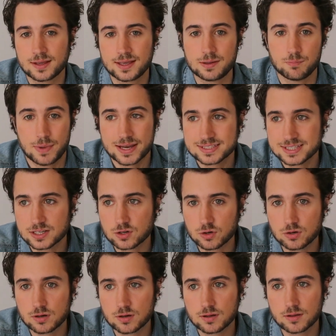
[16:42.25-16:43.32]
In
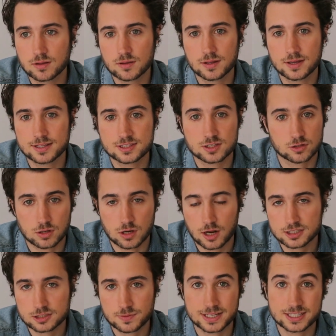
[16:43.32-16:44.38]
Mexico, it's not
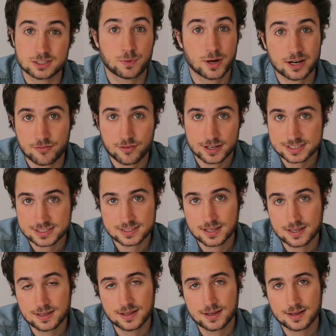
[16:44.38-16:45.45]
lunch, but it's breakfast,
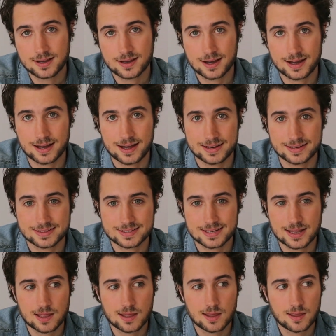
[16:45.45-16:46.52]
and
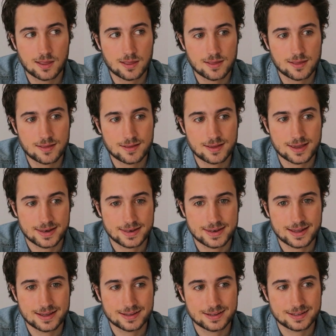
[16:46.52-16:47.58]

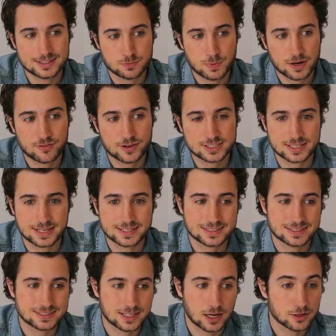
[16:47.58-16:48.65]
it's breakfast that
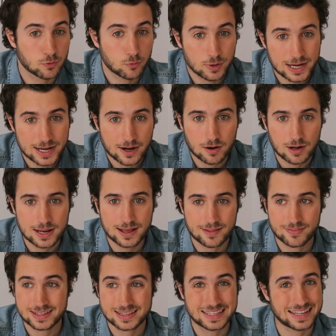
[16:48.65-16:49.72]
start really early
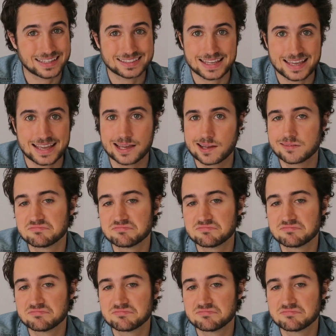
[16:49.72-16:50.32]
and that can take,